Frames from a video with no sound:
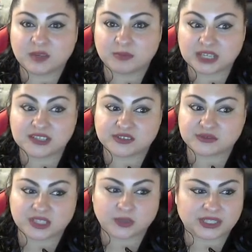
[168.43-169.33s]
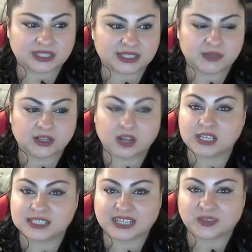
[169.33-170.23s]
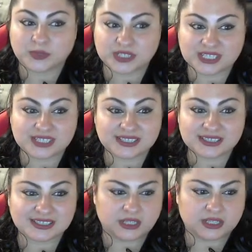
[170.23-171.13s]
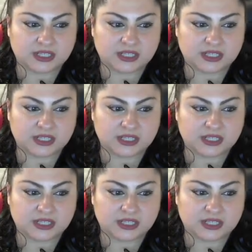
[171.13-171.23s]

pages really quickly. Contact Widgets.